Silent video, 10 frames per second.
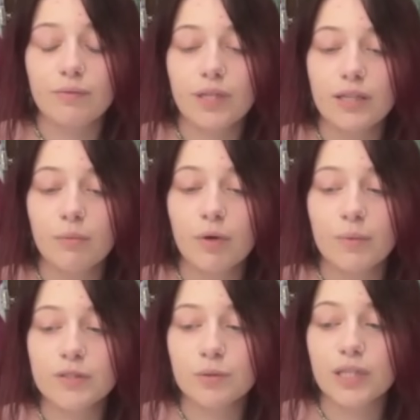in the
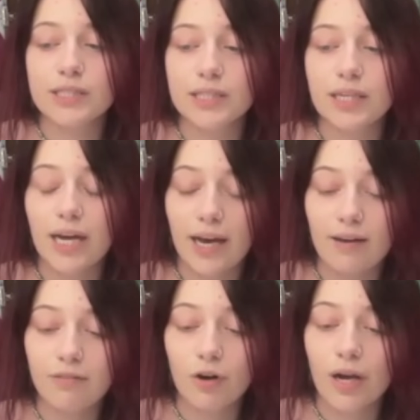moments where they did
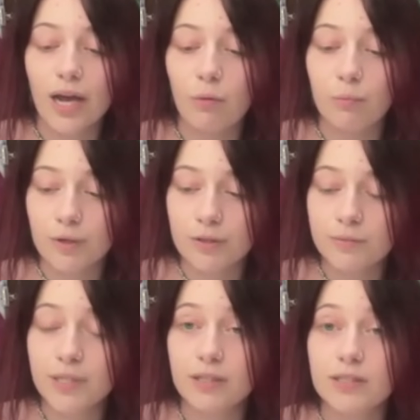have
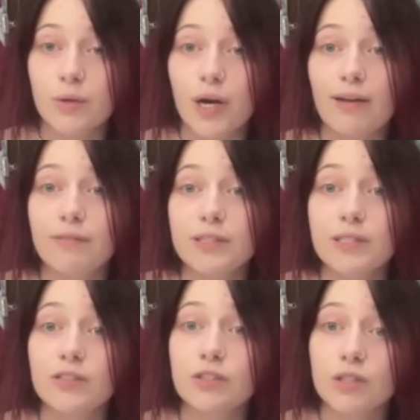outbursts because they were having
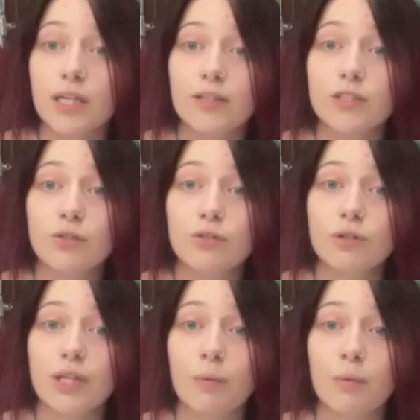sensory issues
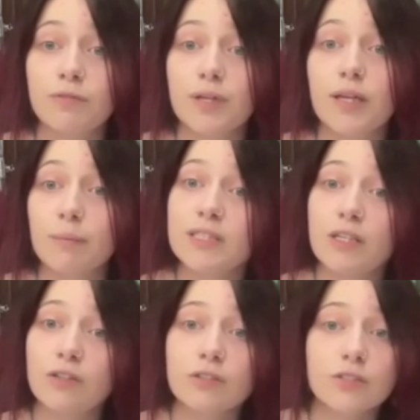or they were feeling
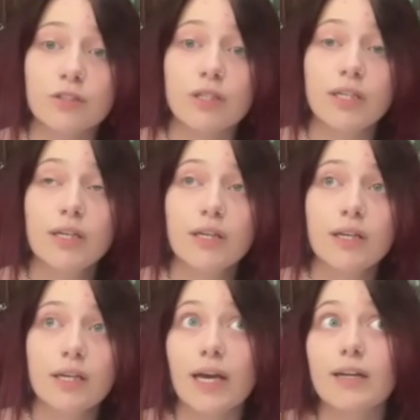misunderstood,
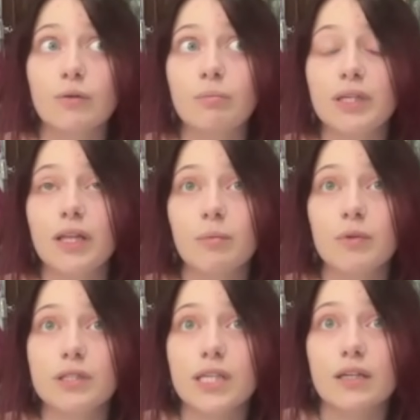again, it would be labeled
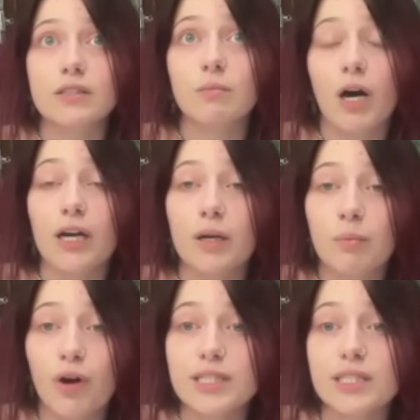as like a demonic
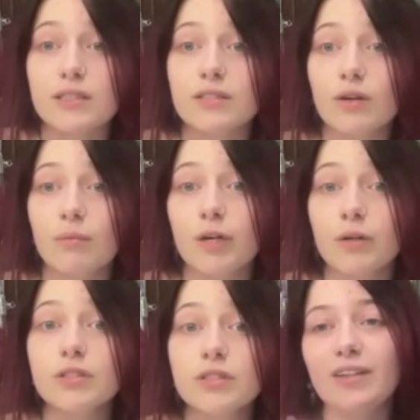presence
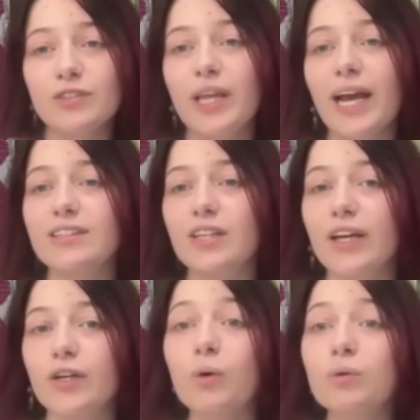almost. So they had to
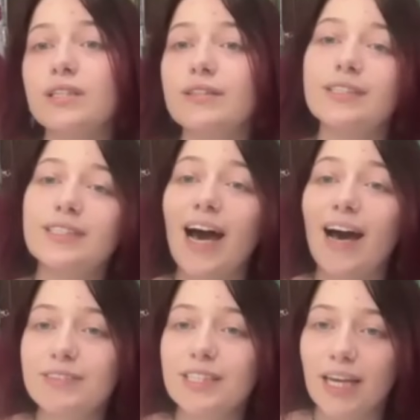like go to the
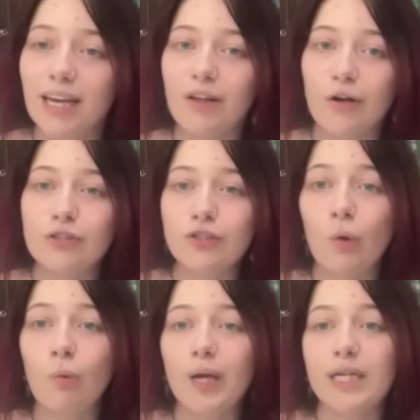staff to get their
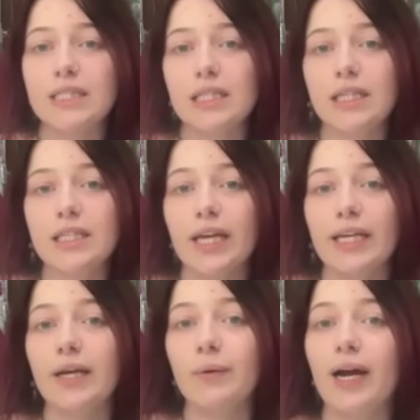soap, basically.
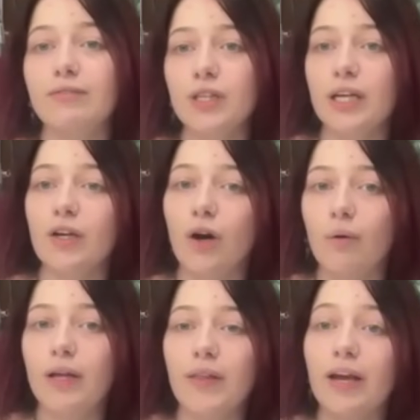Like they would have to like
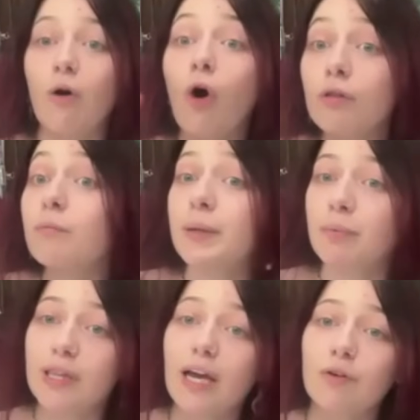go, and like all the
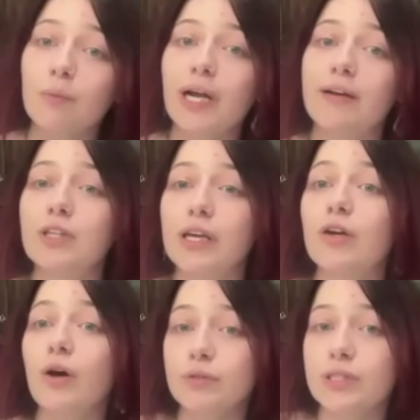people in that room would have to like
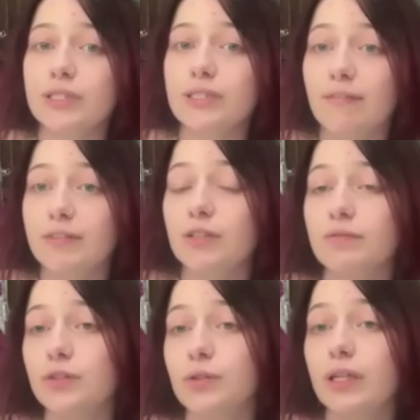go to the staff
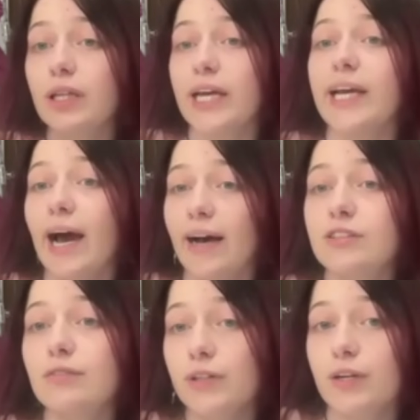individually and like
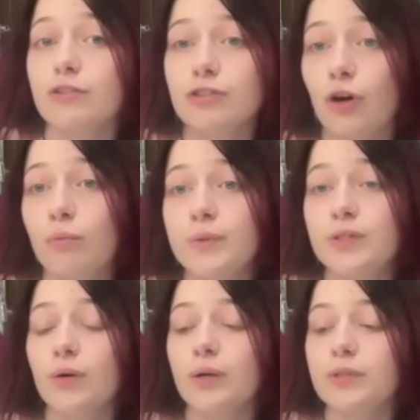ask for their soap.
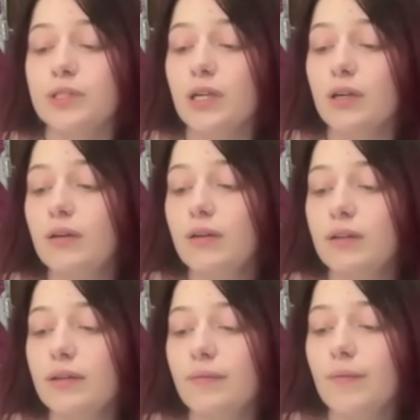So it was,
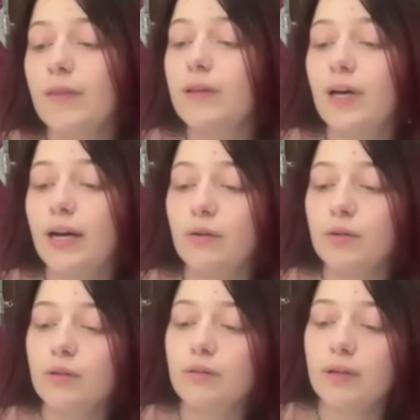I
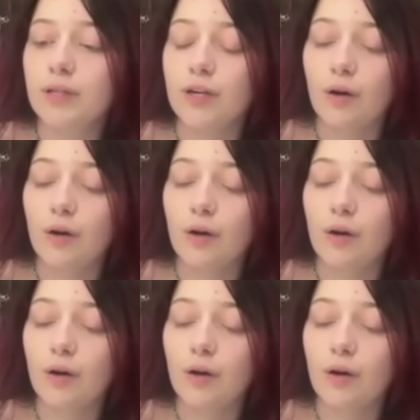don't, you know,